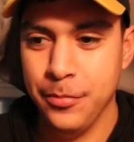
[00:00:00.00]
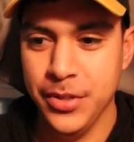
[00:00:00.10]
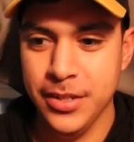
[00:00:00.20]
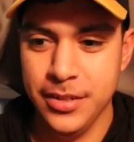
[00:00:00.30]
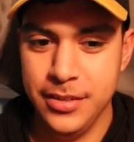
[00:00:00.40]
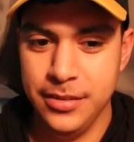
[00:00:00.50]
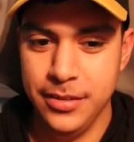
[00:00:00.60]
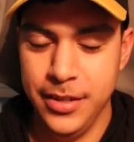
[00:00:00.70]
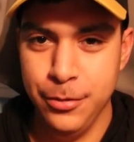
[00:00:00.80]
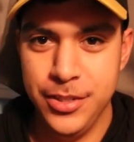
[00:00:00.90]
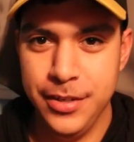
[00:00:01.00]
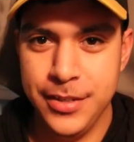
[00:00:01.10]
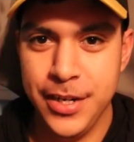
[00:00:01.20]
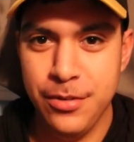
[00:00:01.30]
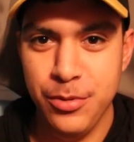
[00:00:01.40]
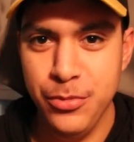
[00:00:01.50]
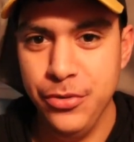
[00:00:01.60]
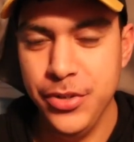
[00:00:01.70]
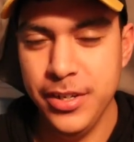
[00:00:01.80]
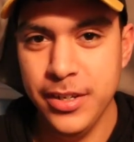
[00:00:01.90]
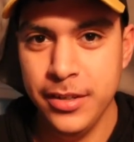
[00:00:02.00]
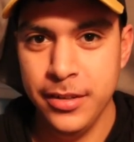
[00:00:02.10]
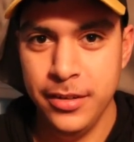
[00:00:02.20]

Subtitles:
because he was in a terrible movie.